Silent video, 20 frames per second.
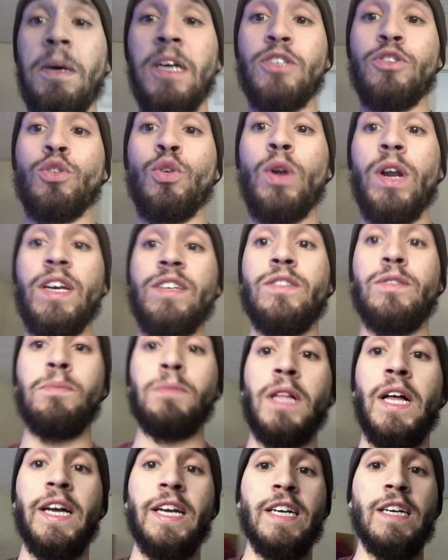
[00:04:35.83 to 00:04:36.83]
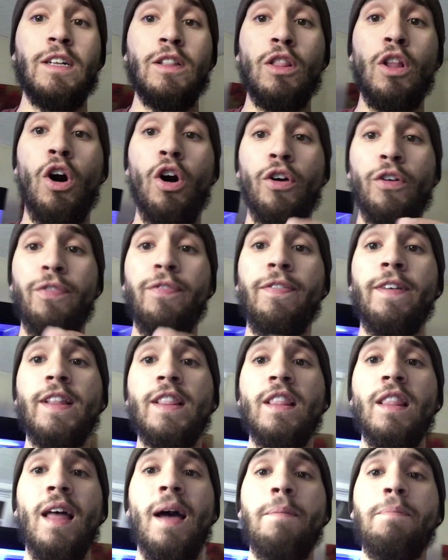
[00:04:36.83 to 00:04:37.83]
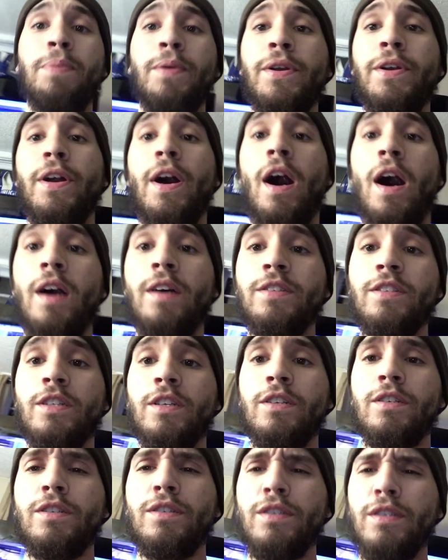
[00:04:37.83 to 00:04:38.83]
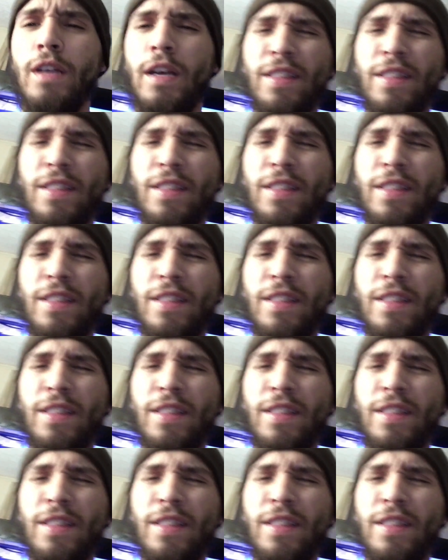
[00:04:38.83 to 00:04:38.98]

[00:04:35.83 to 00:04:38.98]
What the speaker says: my store has some like long fin leopard Oscars.